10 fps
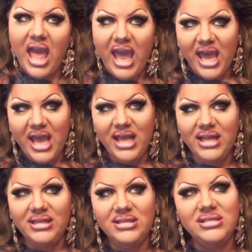
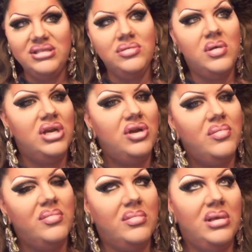and you want to
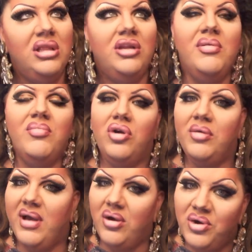know a little bit more
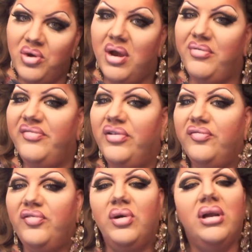about who I would
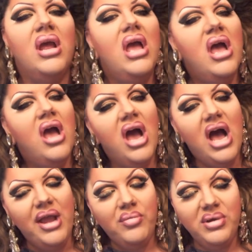vote for,
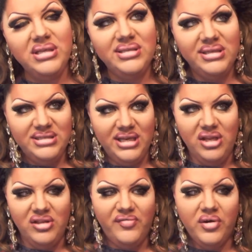I recently did,
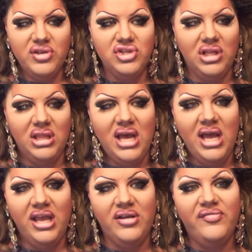on the 4th of
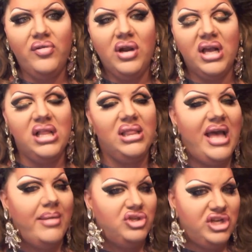July, for a
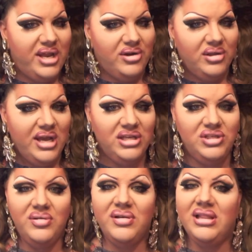collab channel. I
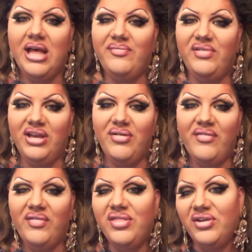do a collab video
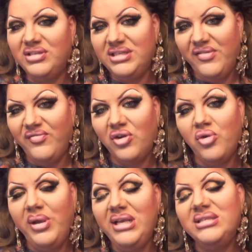every Thursday for
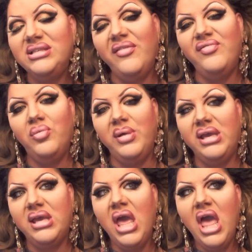Queens of the Week.